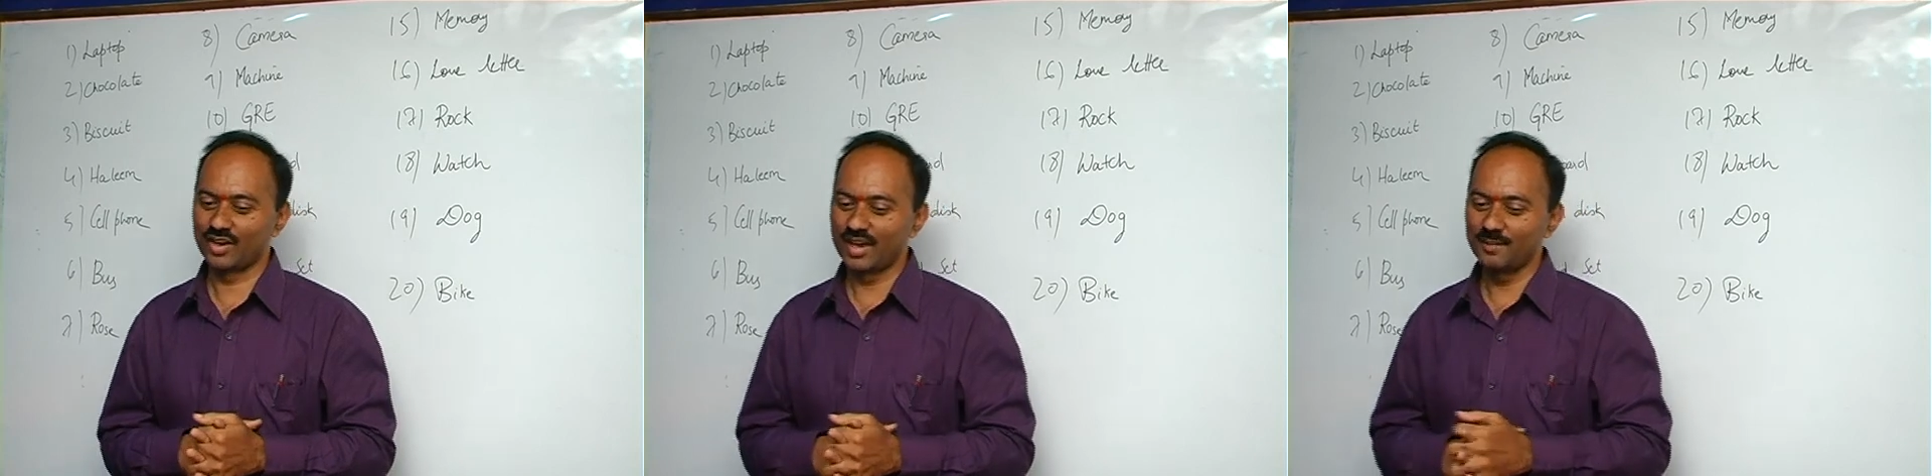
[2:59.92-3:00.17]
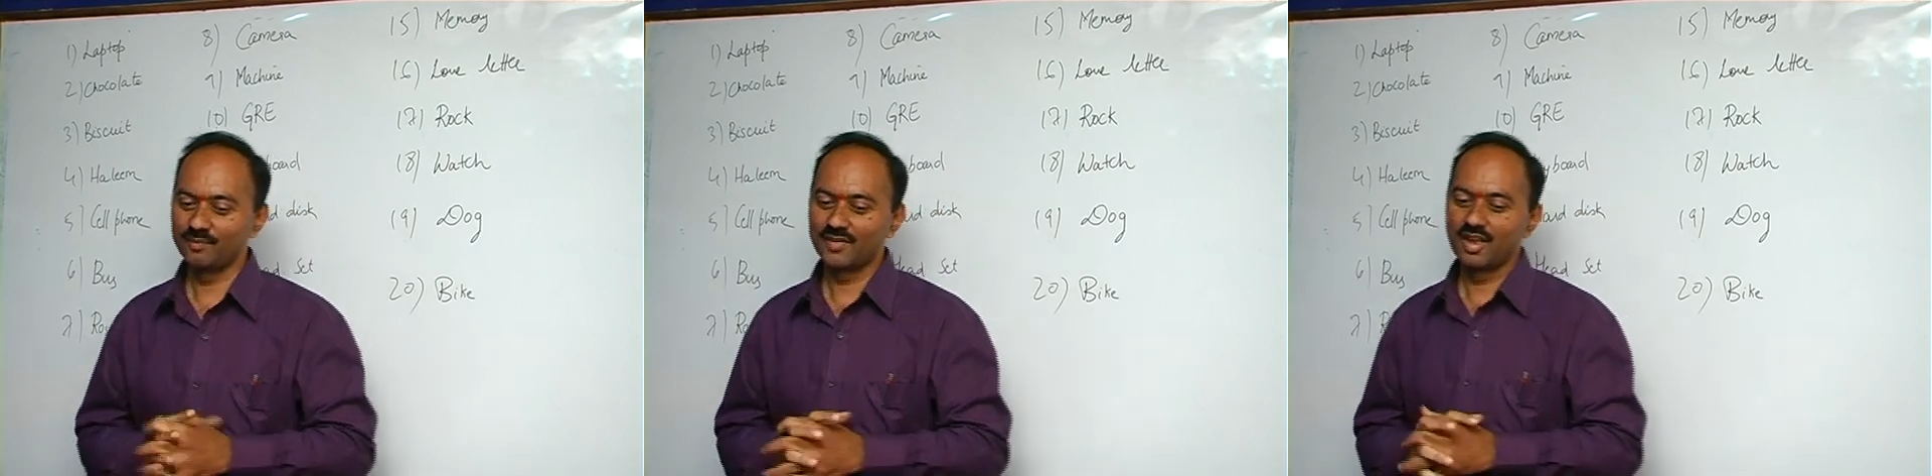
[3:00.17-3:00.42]

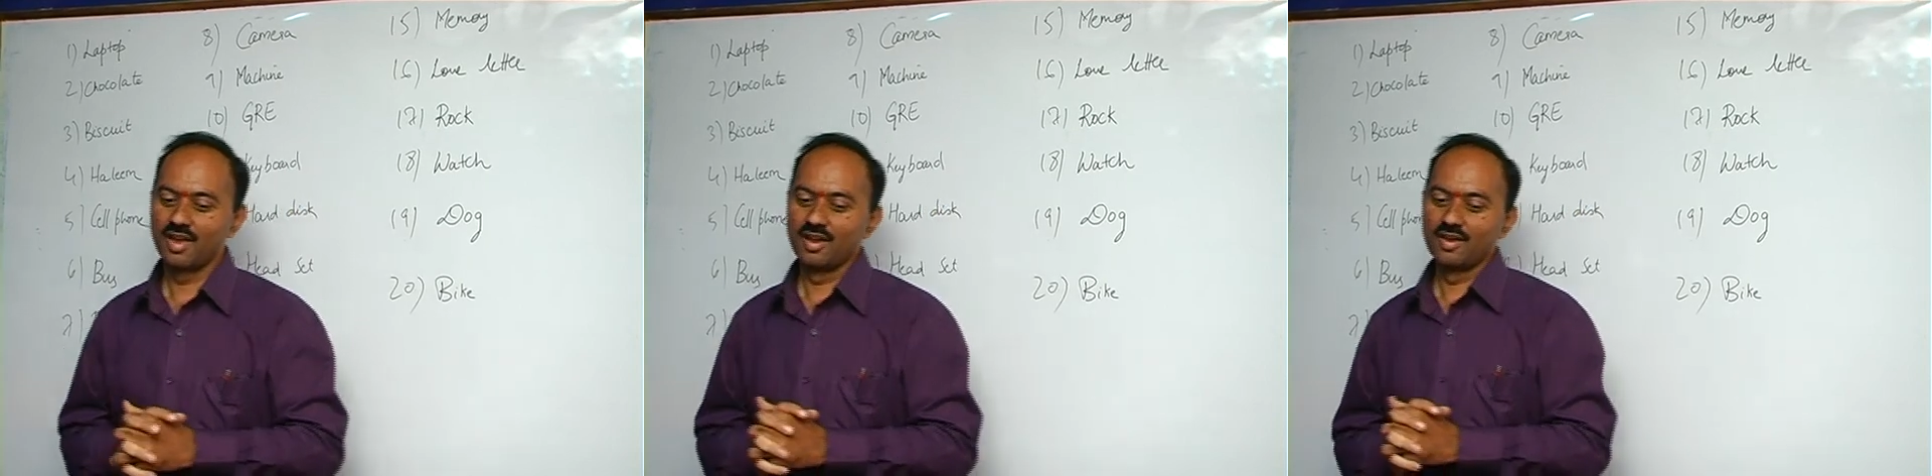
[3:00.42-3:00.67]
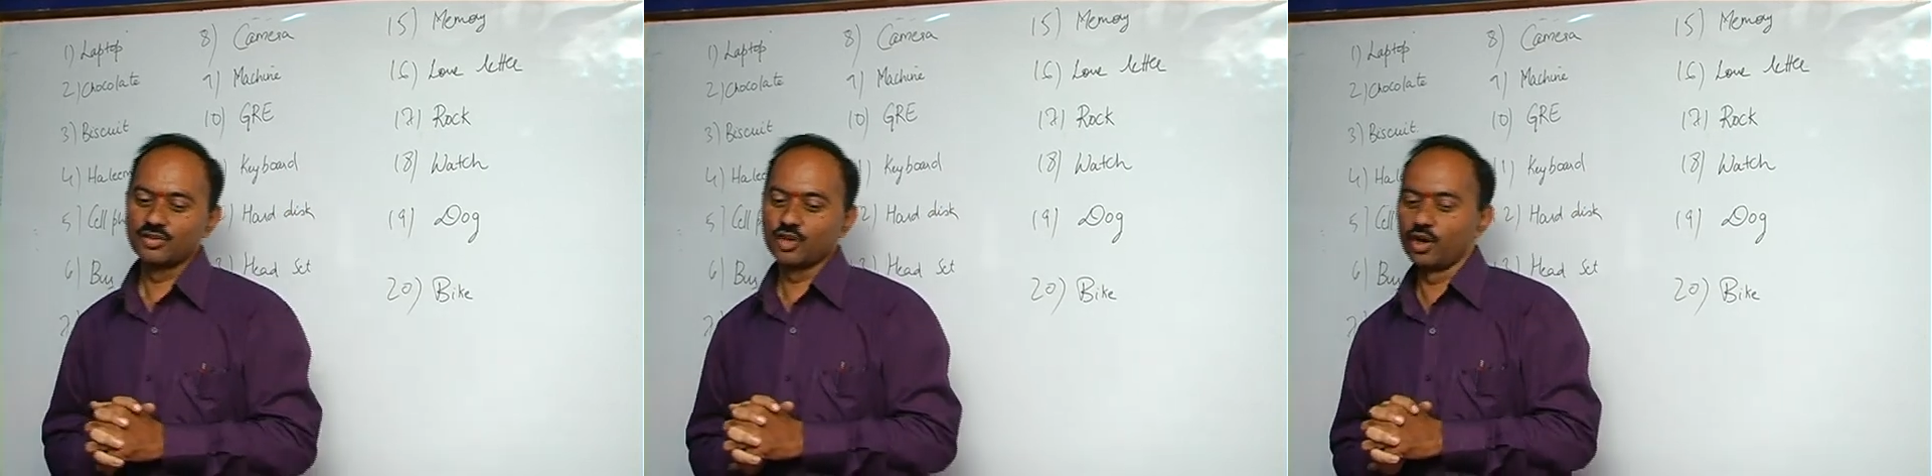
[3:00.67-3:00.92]
Okay?
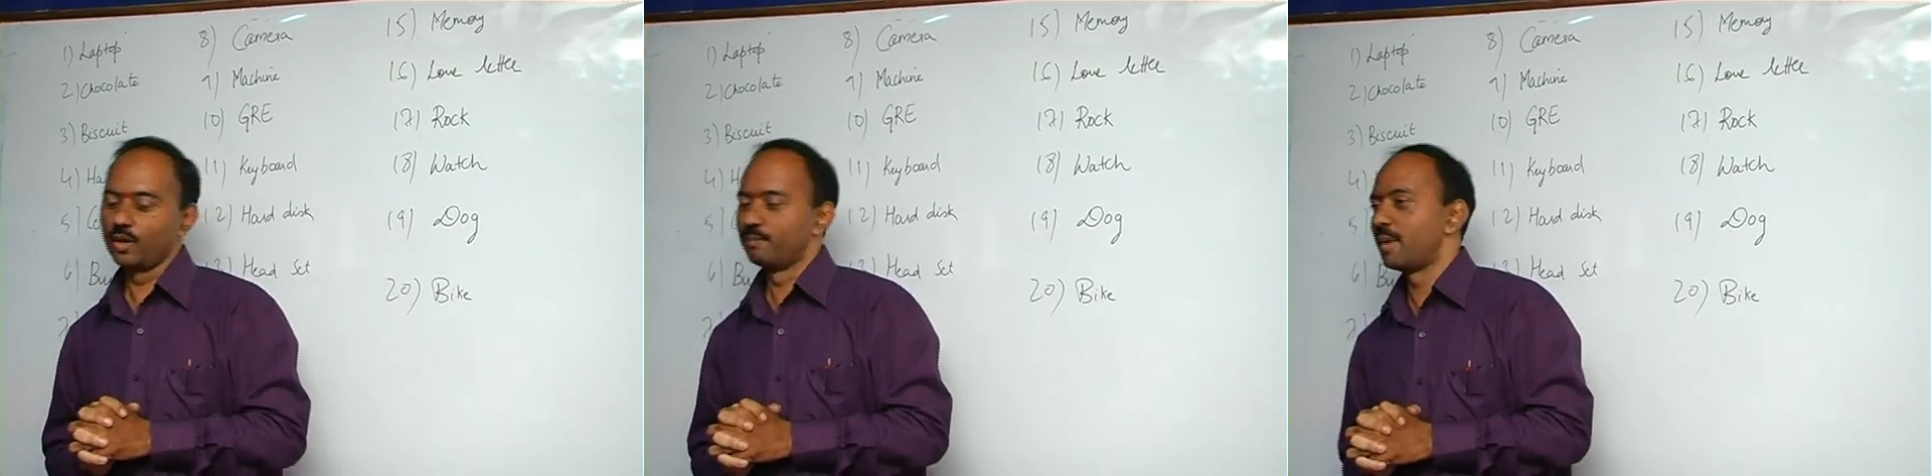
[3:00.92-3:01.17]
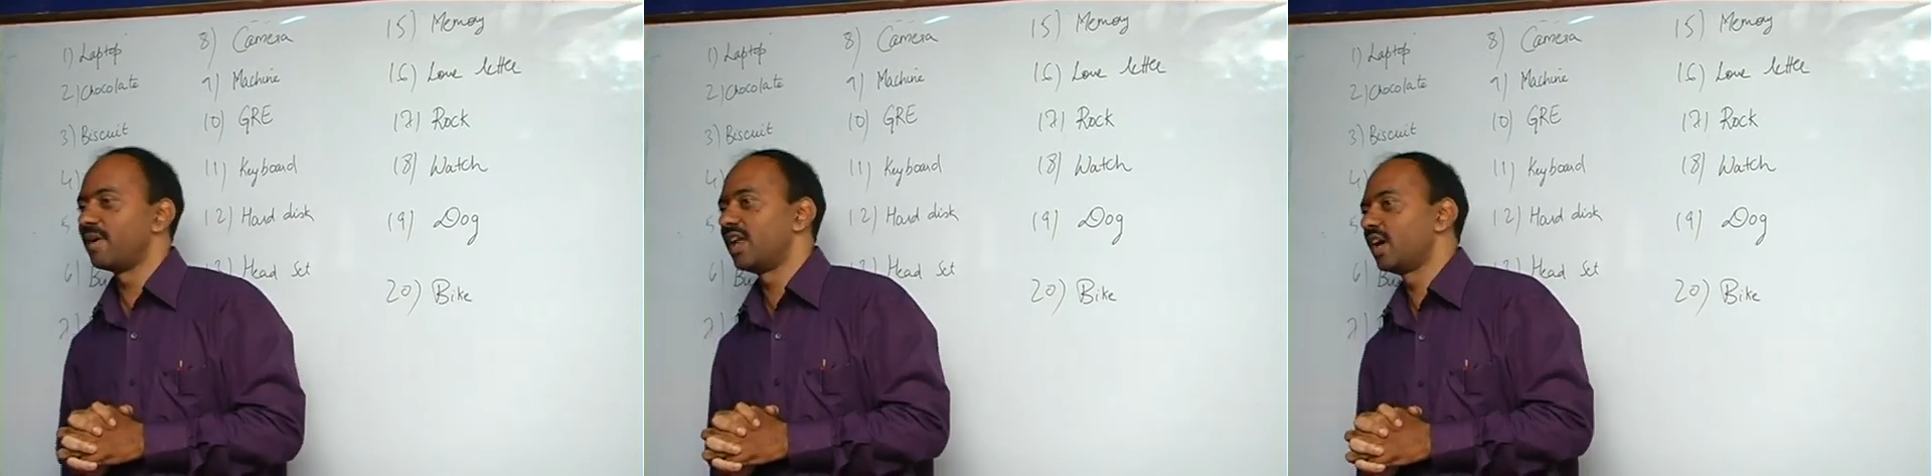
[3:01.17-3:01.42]

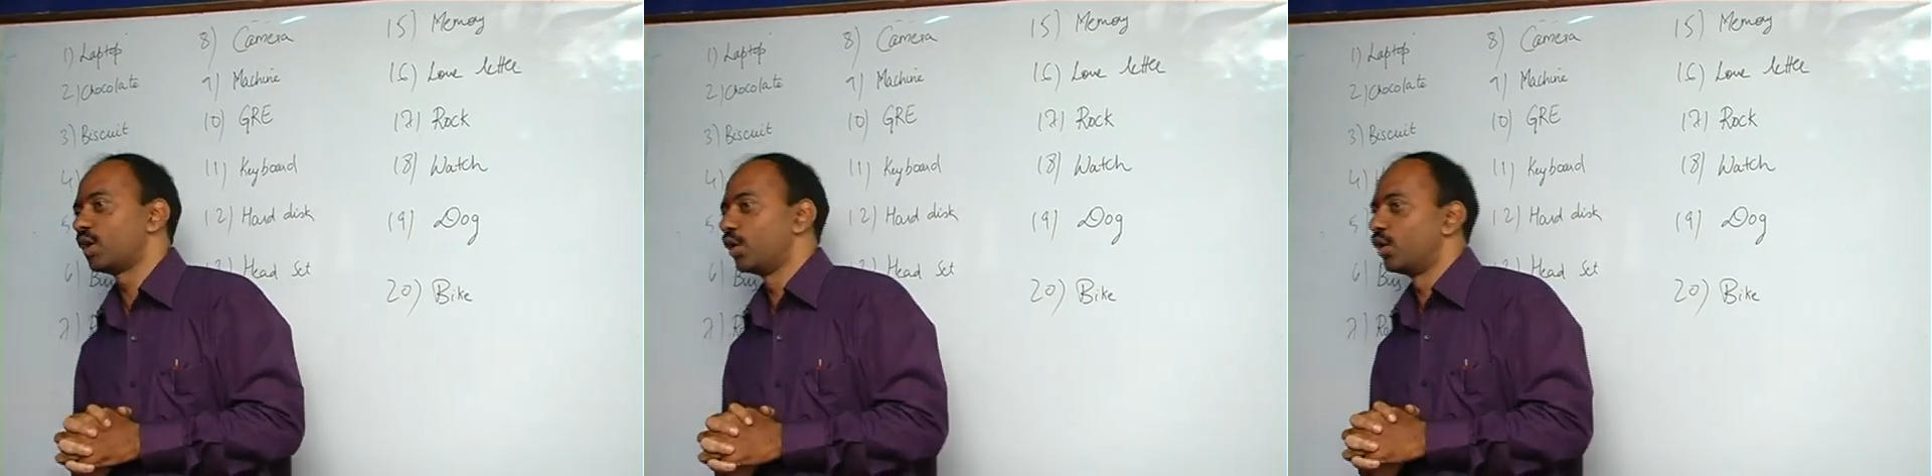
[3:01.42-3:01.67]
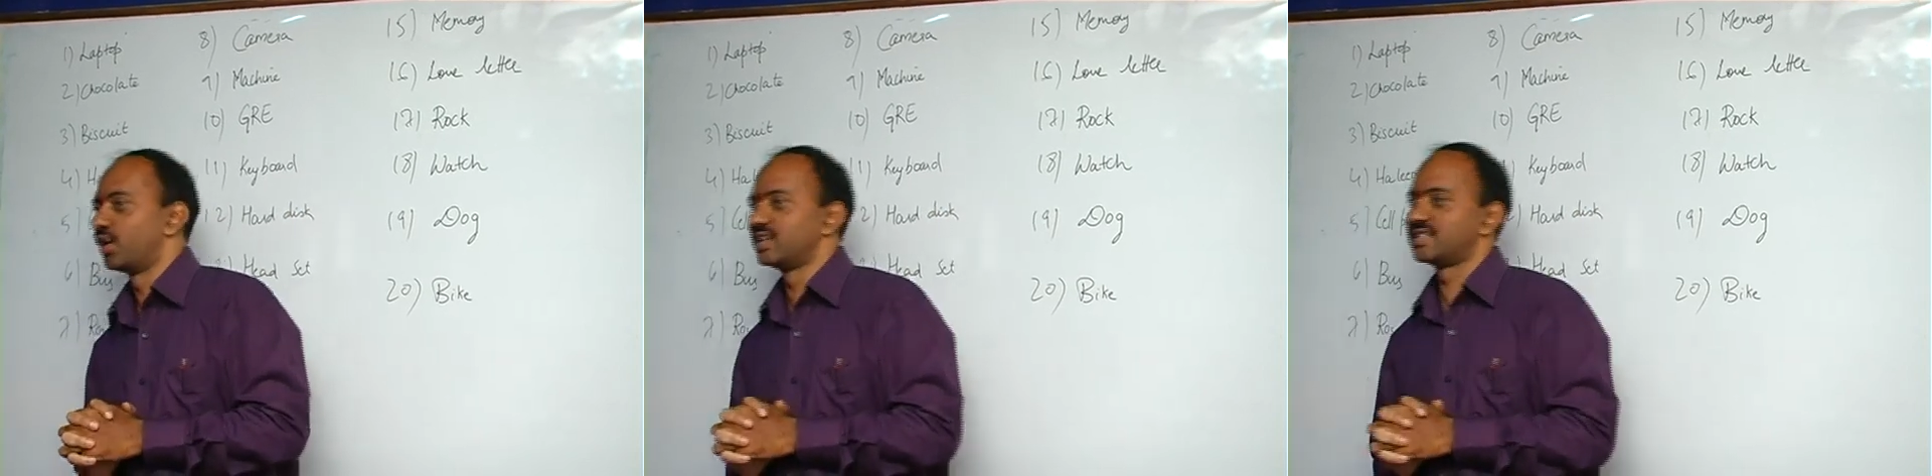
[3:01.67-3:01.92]
So, memory
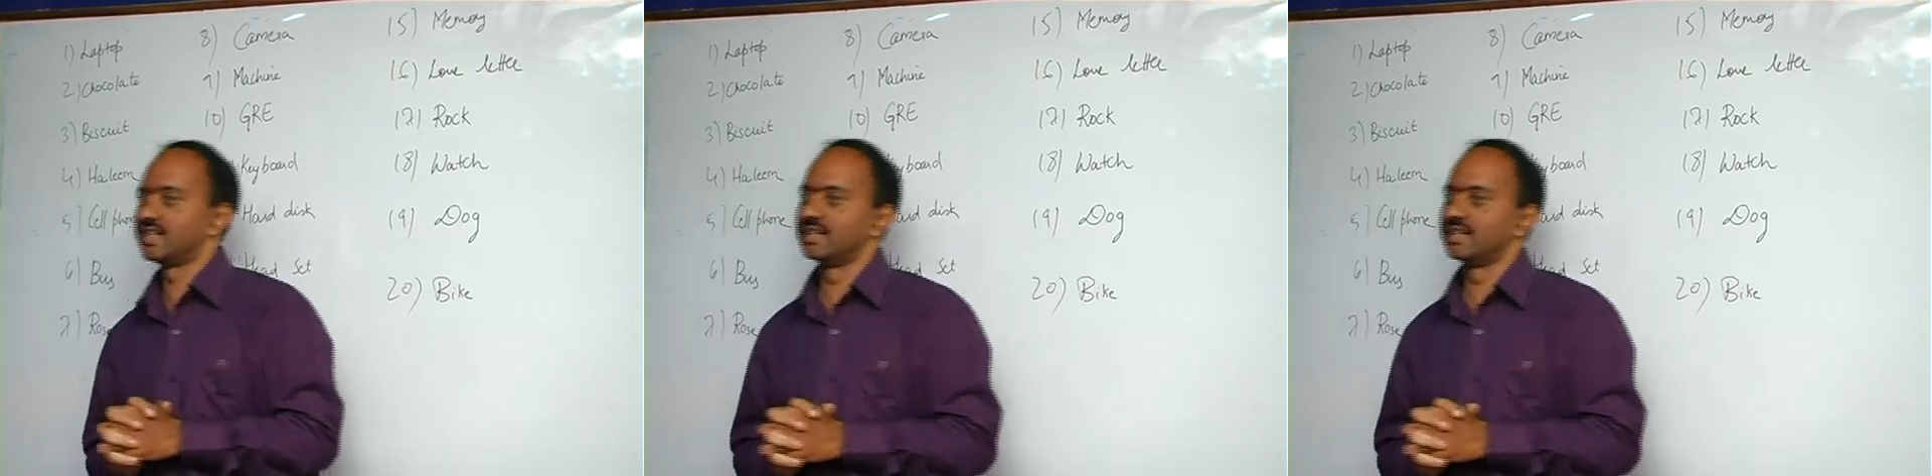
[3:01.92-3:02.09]
codes,